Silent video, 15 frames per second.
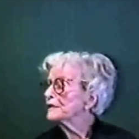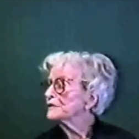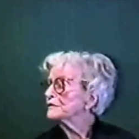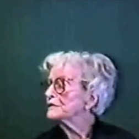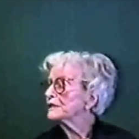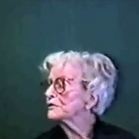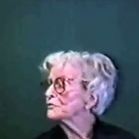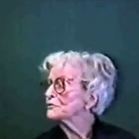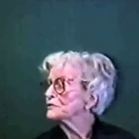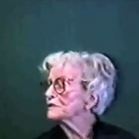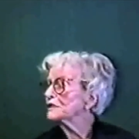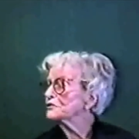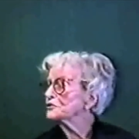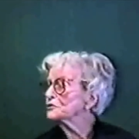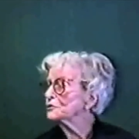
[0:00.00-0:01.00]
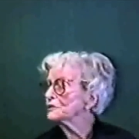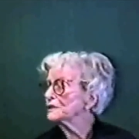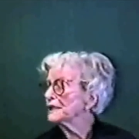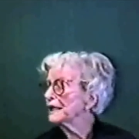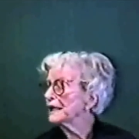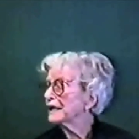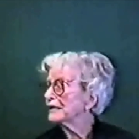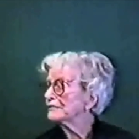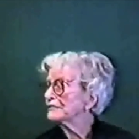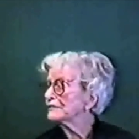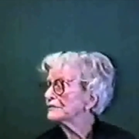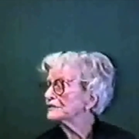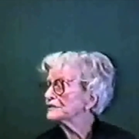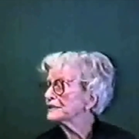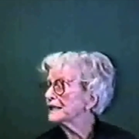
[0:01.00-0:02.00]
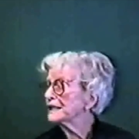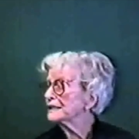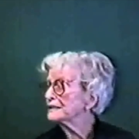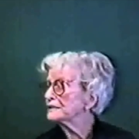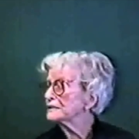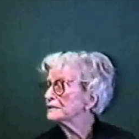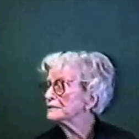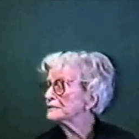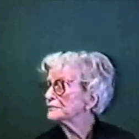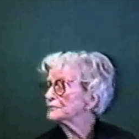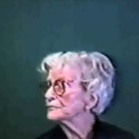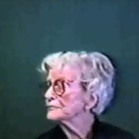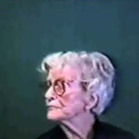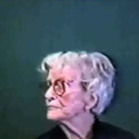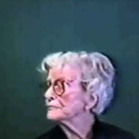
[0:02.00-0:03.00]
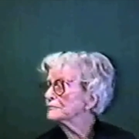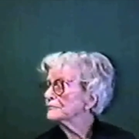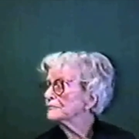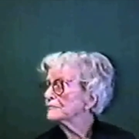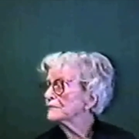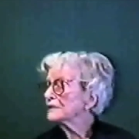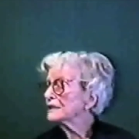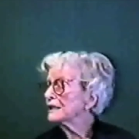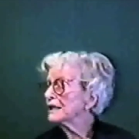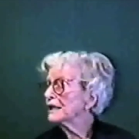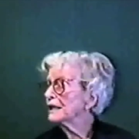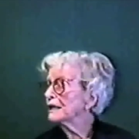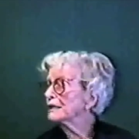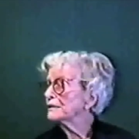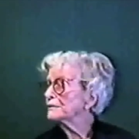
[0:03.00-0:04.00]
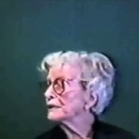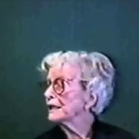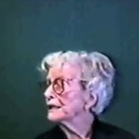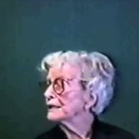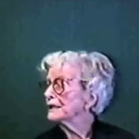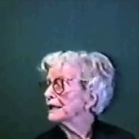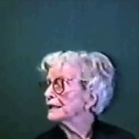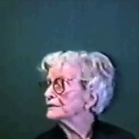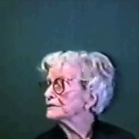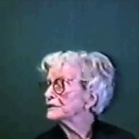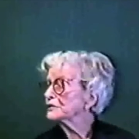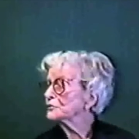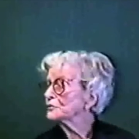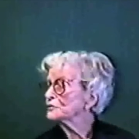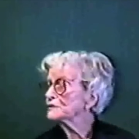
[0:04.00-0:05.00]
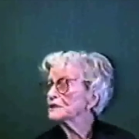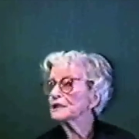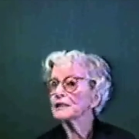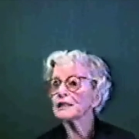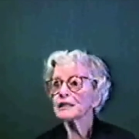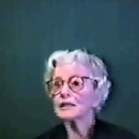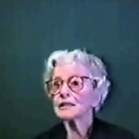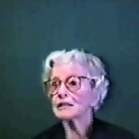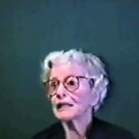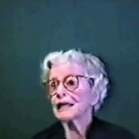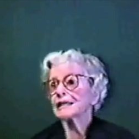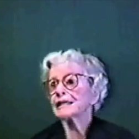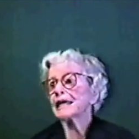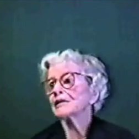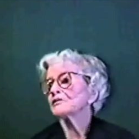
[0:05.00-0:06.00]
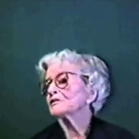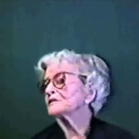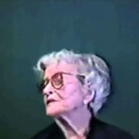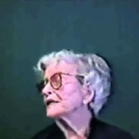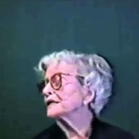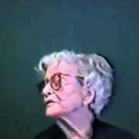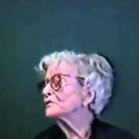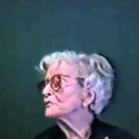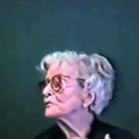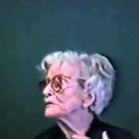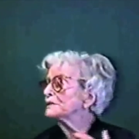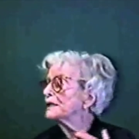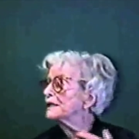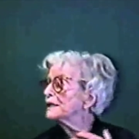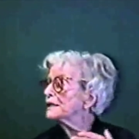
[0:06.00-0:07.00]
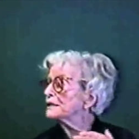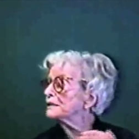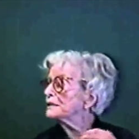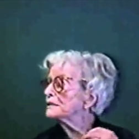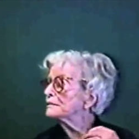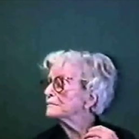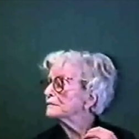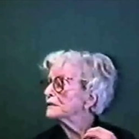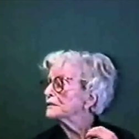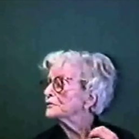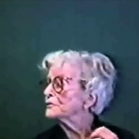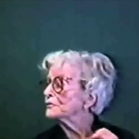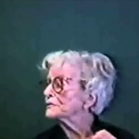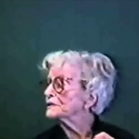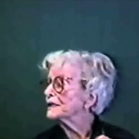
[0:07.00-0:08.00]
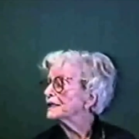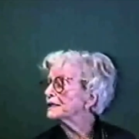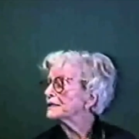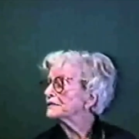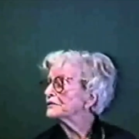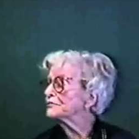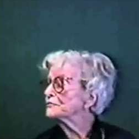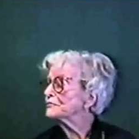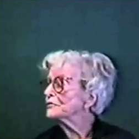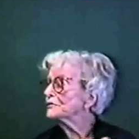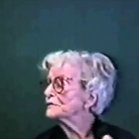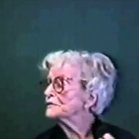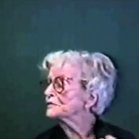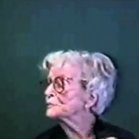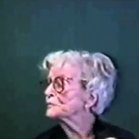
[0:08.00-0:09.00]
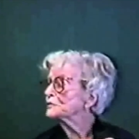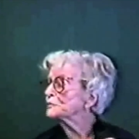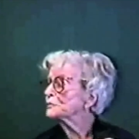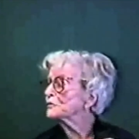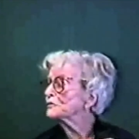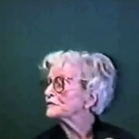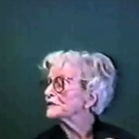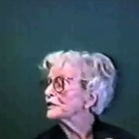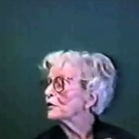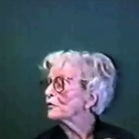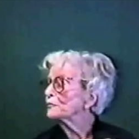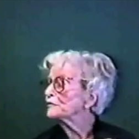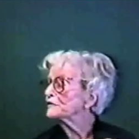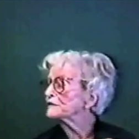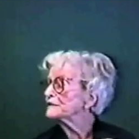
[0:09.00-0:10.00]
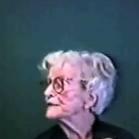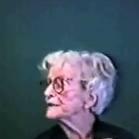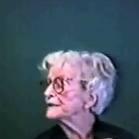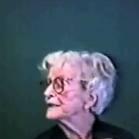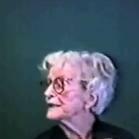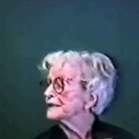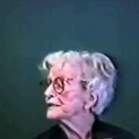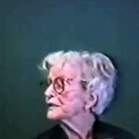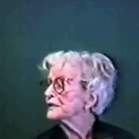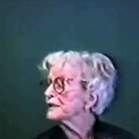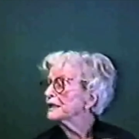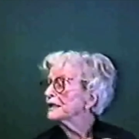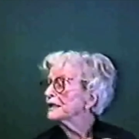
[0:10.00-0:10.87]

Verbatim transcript: SECUSSA should have standards. Uh, and SECUSSA, I cannot say don't take, uh, don't take an advertisement because he obviously needs it.